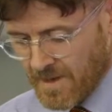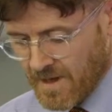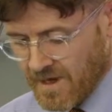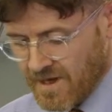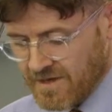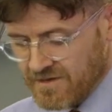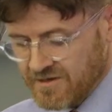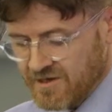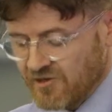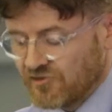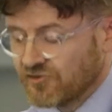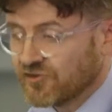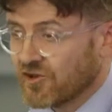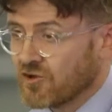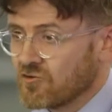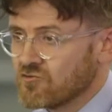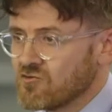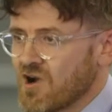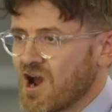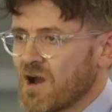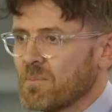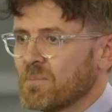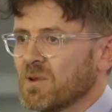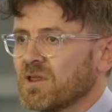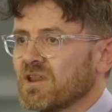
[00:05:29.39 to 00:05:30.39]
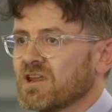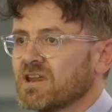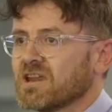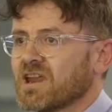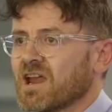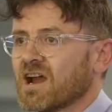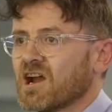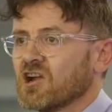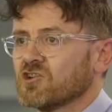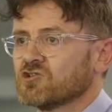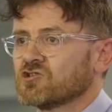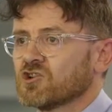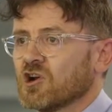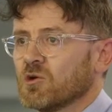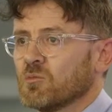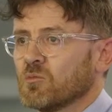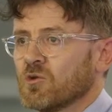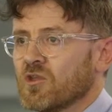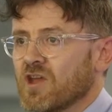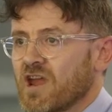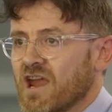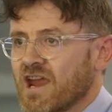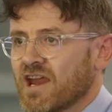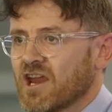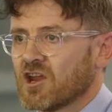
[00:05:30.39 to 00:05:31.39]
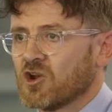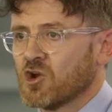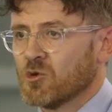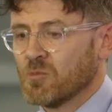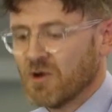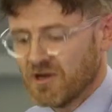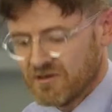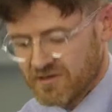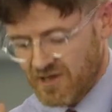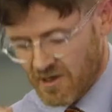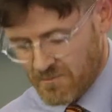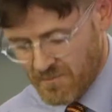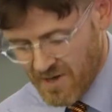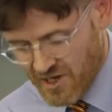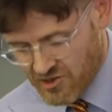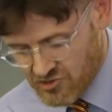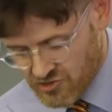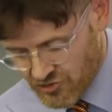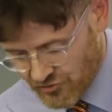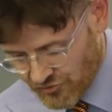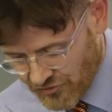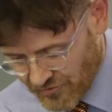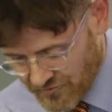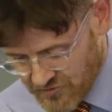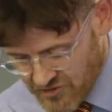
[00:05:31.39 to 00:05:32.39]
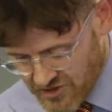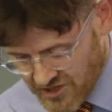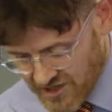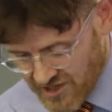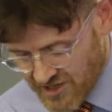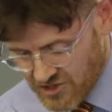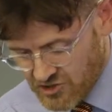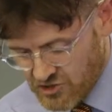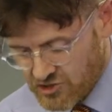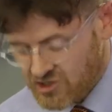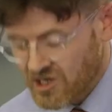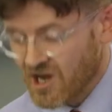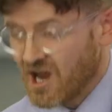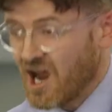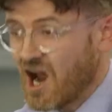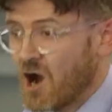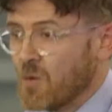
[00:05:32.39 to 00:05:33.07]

It needs to rapidly catch up with the economic dimensions of change,